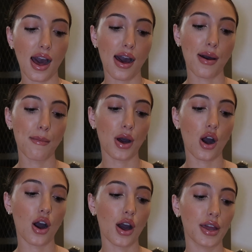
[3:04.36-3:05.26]

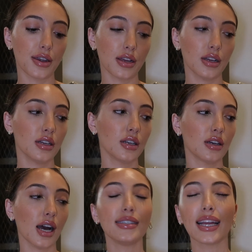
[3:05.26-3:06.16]
On
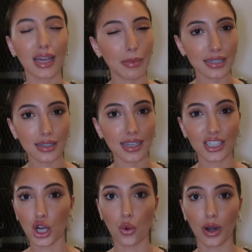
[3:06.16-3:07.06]
a daily basis
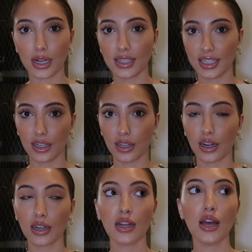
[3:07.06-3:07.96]
I don't wear
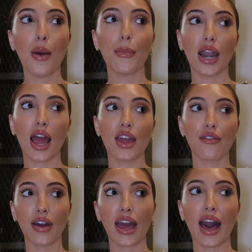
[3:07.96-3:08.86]
concealer, but
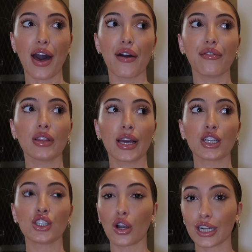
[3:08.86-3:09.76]
if I have like
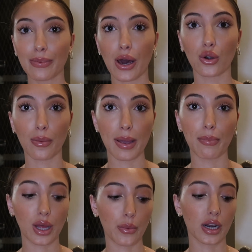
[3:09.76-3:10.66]
a dark spot or a
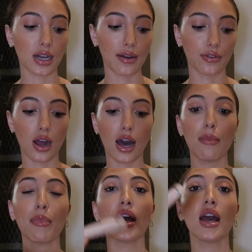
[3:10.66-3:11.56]
pimple I want to cover
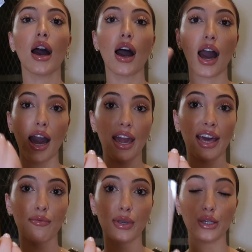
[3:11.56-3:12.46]
up, I
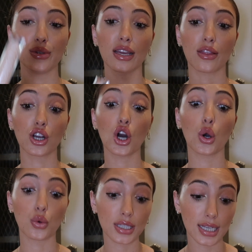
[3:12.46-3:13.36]
have been using the
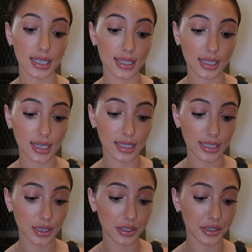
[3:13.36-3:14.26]
Kosas
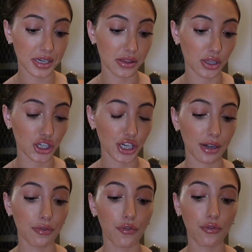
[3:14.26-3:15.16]
concealer in the
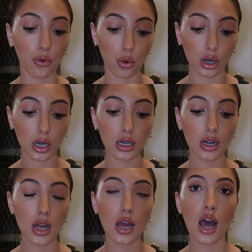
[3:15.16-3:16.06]
shade 4.